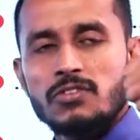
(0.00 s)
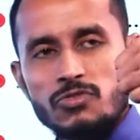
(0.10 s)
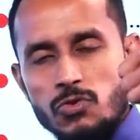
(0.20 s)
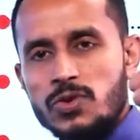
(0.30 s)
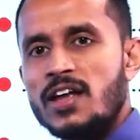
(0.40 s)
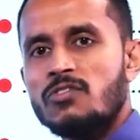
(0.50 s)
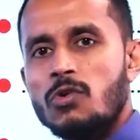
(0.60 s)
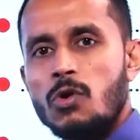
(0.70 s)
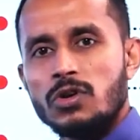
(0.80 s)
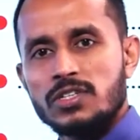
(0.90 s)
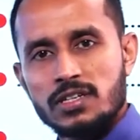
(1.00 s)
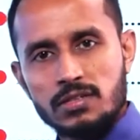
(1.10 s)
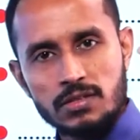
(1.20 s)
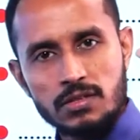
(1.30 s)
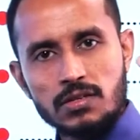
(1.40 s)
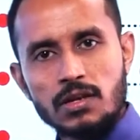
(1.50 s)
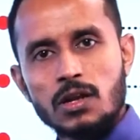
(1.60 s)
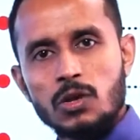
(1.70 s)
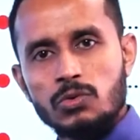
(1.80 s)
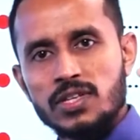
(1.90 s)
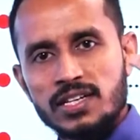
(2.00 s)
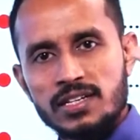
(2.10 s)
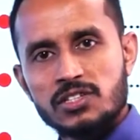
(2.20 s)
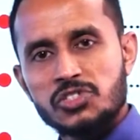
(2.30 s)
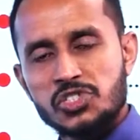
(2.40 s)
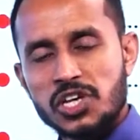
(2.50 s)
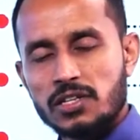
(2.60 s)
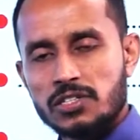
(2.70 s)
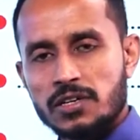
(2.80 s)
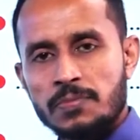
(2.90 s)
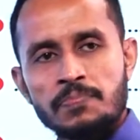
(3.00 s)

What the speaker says: Food and water, clothing, shelter,